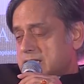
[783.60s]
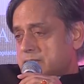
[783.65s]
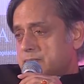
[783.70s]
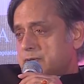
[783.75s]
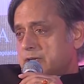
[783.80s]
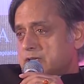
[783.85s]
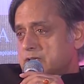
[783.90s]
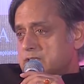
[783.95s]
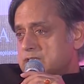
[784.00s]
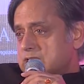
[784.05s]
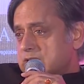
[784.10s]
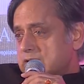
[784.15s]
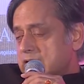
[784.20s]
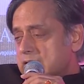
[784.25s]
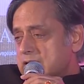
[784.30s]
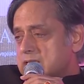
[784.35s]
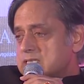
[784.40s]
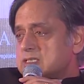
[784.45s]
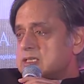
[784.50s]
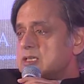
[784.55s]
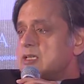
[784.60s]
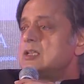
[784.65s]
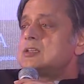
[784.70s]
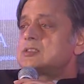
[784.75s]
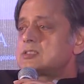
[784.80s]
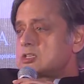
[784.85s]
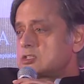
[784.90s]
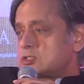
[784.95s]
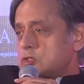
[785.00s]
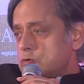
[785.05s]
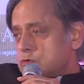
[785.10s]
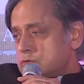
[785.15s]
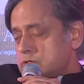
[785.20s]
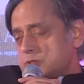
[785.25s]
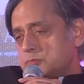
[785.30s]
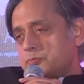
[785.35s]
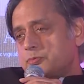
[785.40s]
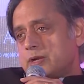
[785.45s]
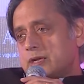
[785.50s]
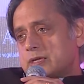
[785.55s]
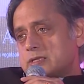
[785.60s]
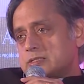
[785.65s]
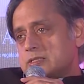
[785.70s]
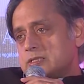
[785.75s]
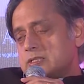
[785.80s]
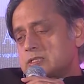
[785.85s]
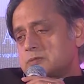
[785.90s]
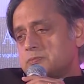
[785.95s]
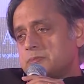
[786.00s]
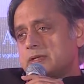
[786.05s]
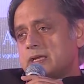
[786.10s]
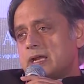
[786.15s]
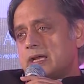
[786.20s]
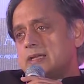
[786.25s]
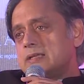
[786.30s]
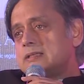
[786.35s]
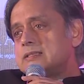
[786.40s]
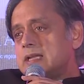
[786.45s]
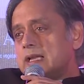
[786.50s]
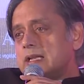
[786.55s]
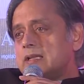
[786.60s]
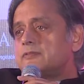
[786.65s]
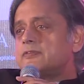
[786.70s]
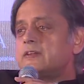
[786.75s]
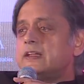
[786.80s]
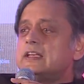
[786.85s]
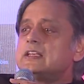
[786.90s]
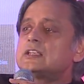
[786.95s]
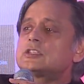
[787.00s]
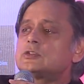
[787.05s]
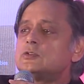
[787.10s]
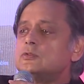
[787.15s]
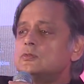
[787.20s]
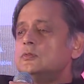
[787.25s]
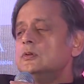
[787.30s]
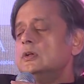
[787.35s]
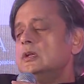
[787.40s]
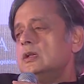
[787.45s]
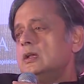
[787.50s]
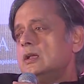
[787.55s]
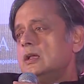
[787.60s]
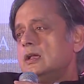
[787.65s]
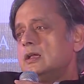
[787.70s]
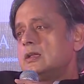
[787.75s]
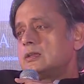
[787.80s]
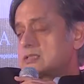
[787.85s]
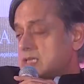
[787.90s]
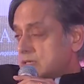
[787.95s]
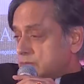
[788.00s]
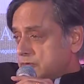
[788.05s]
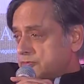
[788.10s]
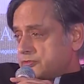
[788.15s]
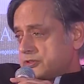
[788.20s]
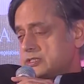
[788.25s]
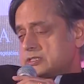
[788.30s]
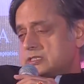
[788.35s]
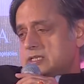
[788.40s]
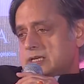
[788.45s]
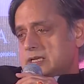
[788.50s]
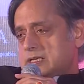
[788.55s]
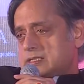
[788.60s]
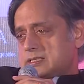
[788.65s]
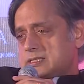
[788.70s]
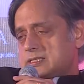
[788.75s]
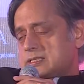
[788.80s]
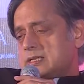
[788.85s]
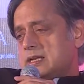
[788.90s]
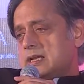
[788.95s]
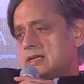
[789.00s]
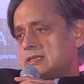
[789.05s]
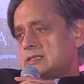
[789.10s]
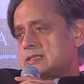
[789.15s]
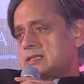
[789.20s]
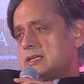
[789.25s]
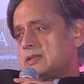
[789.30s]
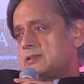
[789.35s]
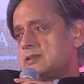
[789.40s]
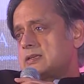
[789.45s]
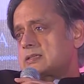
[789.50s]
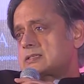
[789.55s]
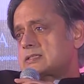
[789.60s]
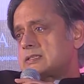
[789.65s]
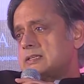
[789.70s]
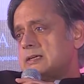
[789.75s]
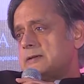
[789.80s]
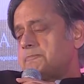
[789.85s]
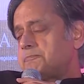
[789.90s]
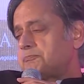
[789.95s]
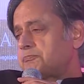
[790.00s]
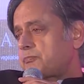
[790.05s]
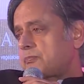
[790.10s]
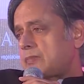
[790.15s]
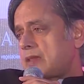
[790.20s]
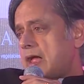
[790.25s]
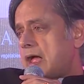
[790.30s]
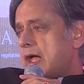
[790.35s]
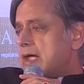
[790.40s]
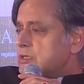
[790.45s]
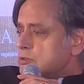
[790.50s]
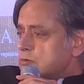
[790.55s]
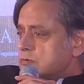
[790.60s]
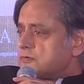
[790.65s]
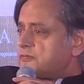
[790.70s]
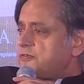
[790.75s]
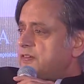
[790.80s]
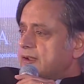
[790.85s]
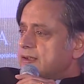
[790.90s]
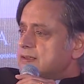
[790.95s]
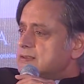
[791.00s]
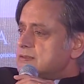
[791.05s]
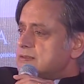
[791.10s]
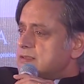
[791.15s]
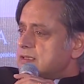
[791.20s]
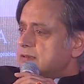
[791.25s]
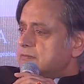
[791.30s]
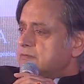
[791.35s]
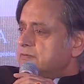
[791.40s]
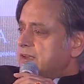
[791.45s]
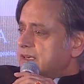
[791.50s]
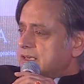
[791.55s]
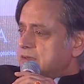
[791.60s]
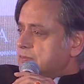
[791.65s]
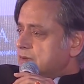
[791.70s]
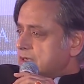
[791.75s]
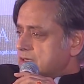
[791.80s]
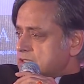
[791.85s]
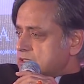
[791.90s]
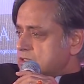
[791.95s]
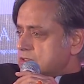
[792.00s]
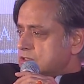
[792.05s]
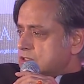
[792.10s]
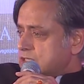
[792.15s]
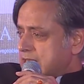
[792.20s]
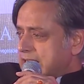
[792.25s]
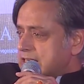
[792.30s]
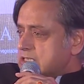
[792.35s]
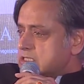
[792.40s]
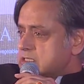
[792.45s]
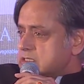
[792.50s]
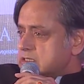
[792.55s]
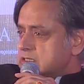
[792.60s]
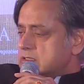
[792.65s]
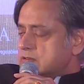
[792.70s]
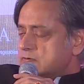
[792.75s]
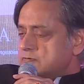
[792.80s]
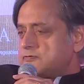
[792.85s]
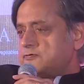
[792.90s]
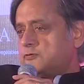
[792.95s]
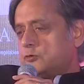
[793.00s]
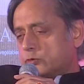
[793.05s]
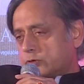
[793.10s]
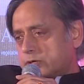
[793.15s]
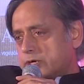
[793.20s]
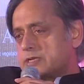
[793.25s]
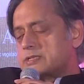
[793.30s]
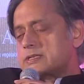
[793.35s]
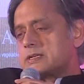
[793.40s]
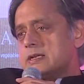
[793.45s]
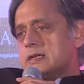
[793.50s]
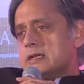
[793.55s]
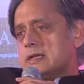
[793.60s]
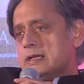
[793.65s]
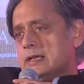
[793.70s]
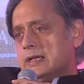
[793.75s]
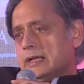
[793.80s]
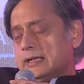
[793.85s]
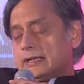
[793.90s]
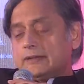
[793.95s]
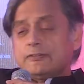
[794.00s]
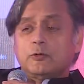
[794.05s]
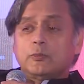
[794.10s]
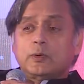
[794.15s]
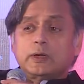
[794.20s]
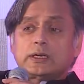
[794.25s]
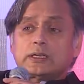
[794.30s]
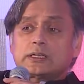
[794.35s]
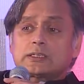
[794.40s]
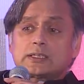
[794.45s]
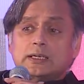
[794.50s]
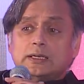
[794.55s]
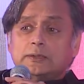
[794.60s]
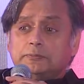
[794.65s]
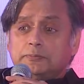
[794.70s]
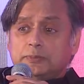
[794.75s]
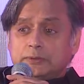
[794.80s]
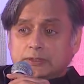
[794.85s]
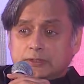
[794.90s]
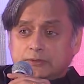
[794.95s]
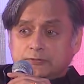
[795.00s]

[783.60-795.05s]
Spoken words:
Because caste is a social practice, but I delve into some of the texts and say that I don't find very much sanction for it. I'll give you one example.